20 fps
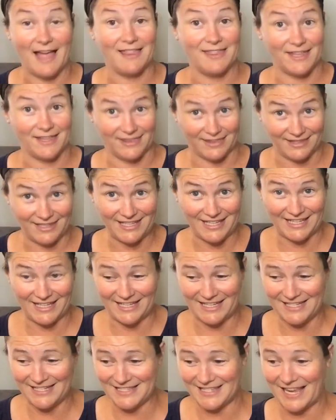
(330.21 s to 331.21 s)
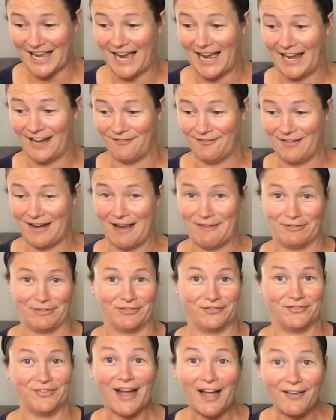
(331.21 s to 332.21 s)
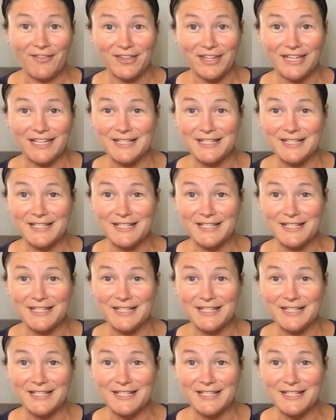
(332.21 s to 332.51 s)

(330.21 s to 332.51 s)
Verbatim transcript: And then these, I've never found